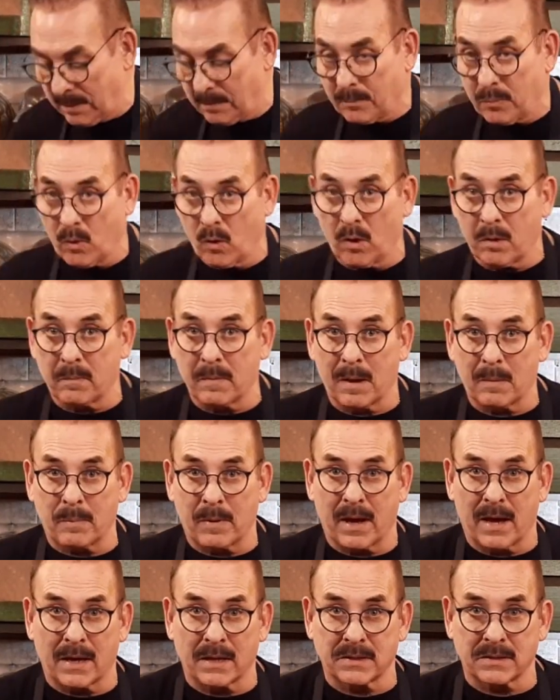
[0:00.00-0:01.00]
and poured my
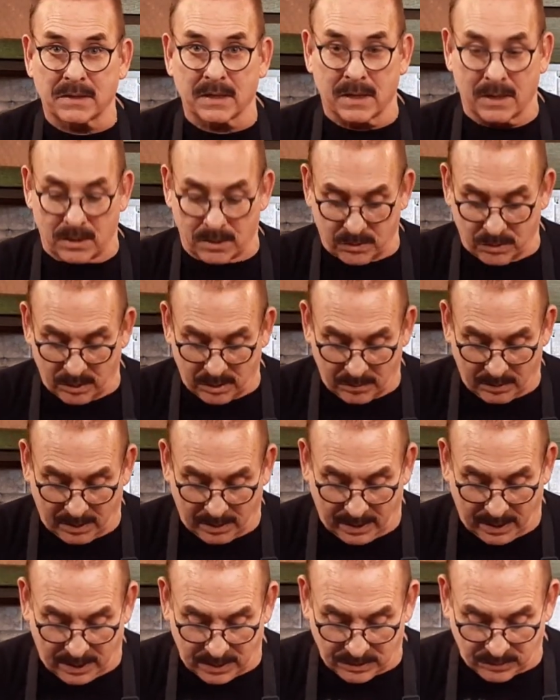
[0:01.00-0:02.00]
pasta into the
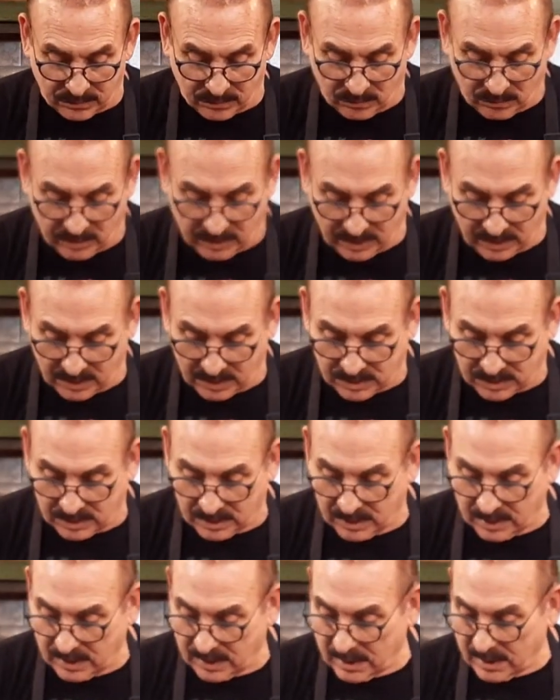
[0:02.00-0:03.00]
casserole dish.
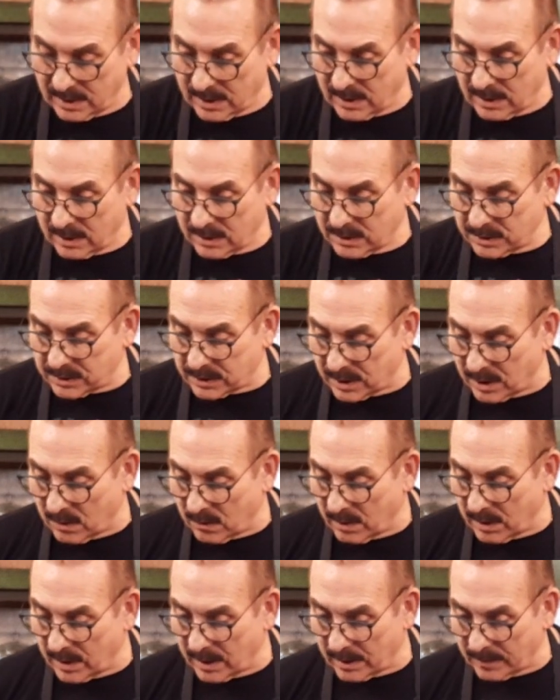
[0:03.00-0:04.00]

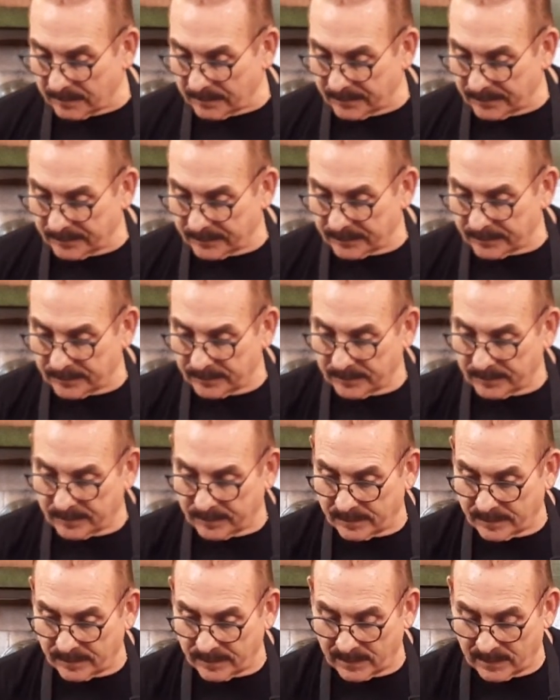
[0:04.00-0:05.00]
So
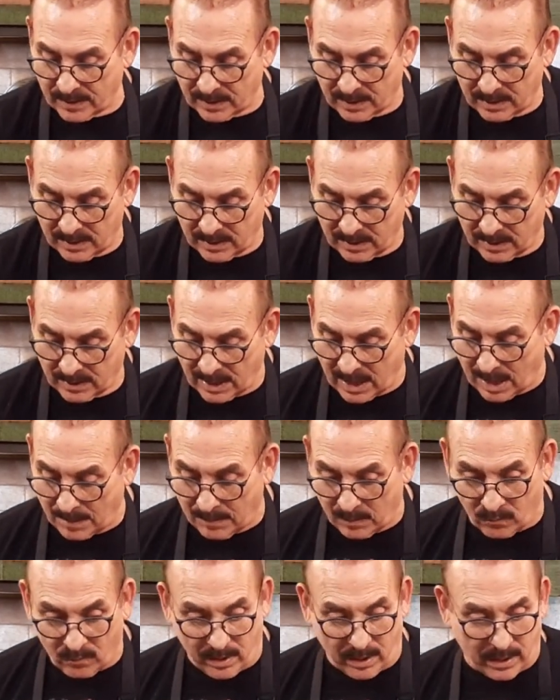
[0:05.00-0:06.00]
I'll be
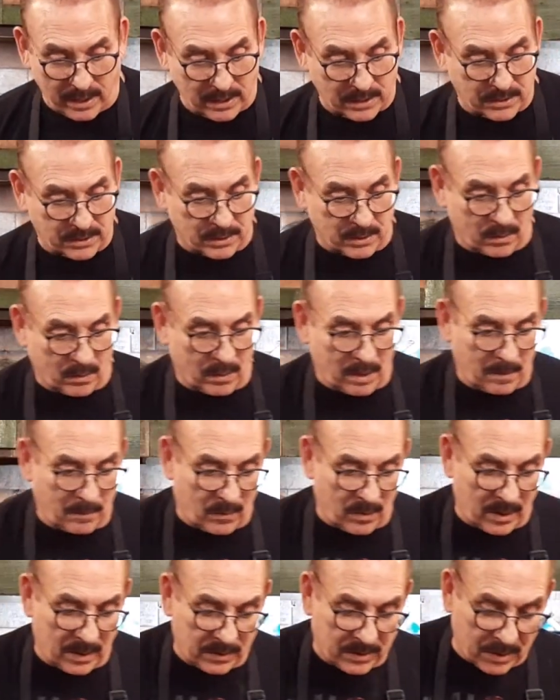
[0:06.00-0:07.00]
ready. So I'm
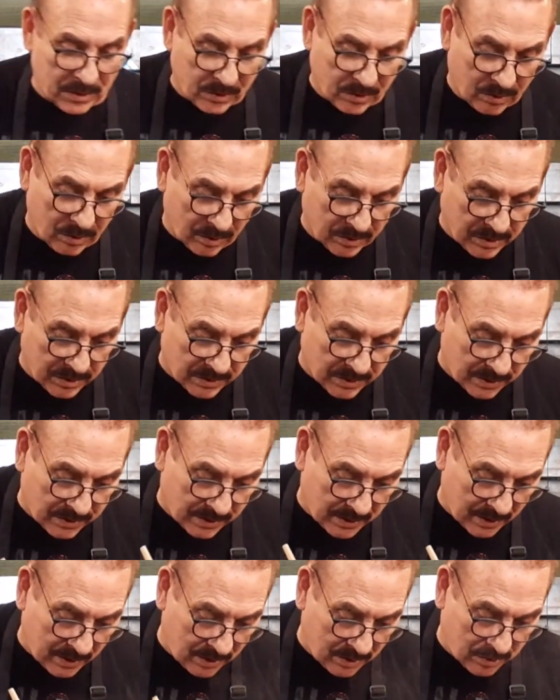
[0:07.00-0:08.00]
gonna let this cook just a
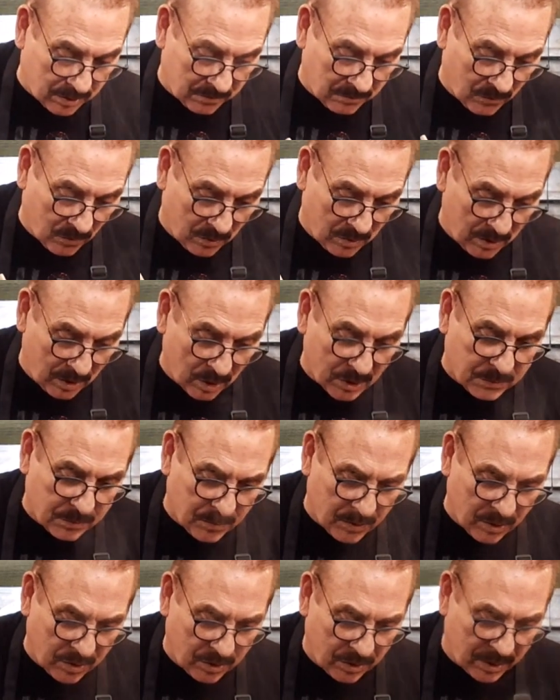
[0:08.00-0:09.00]
second or two more. It looks
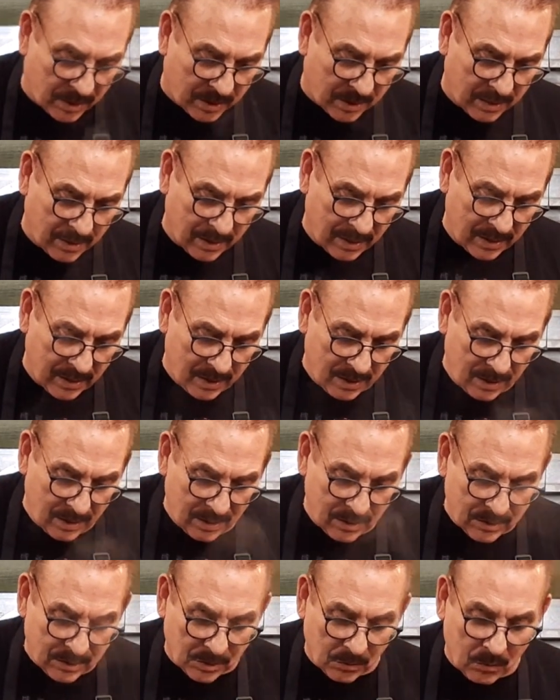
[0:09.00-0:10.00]
pretty good.
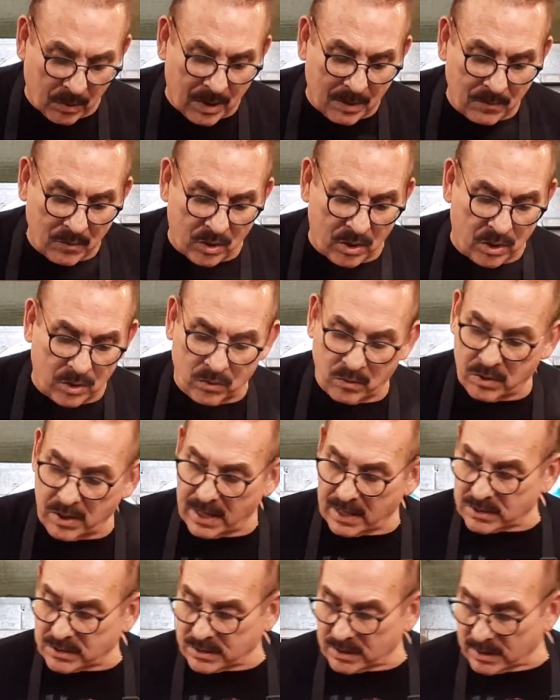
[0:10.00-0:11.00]
So what I'm gonna do
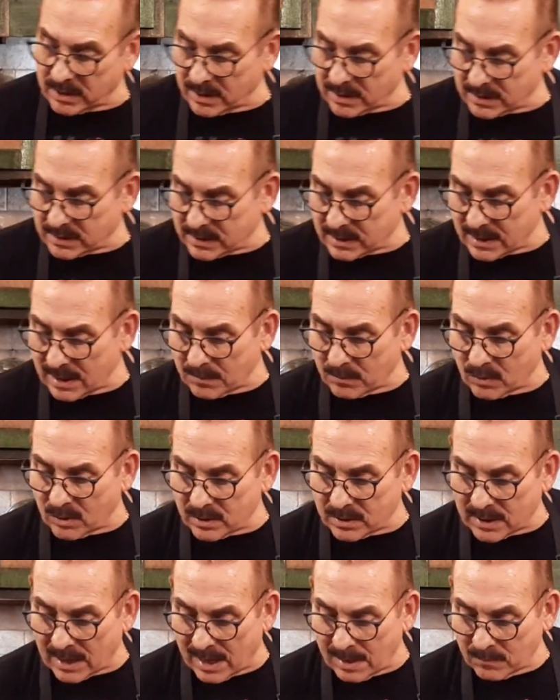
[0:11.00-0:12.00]
next to this is I'm
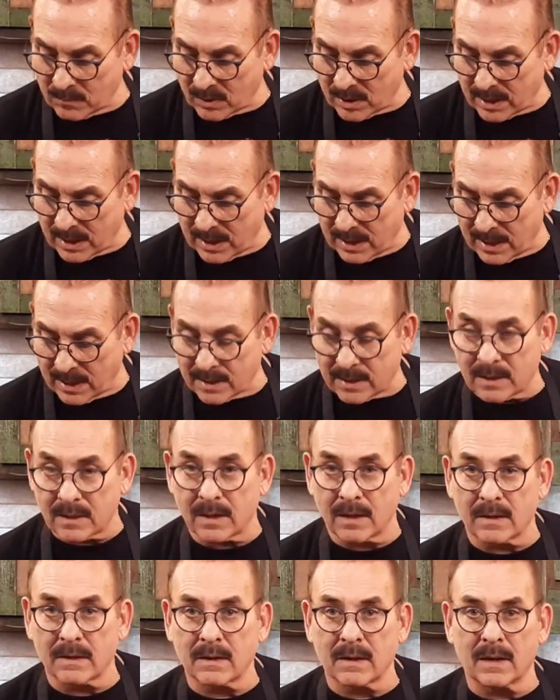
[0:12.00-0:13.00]
gonna add
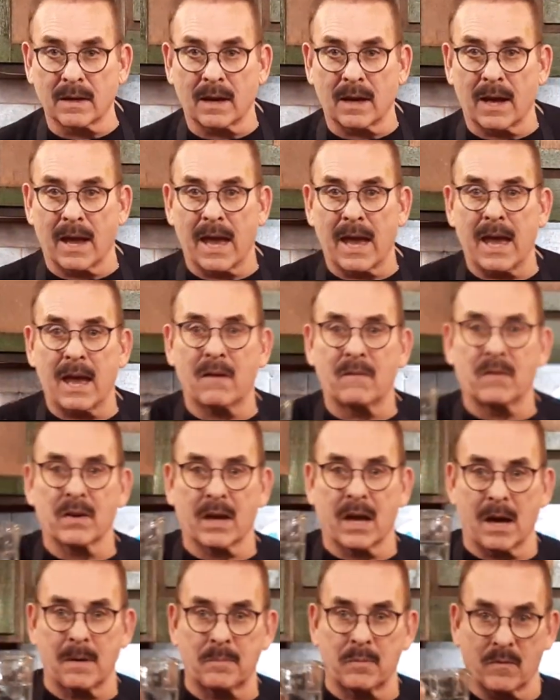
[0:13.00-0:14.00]
a half a cup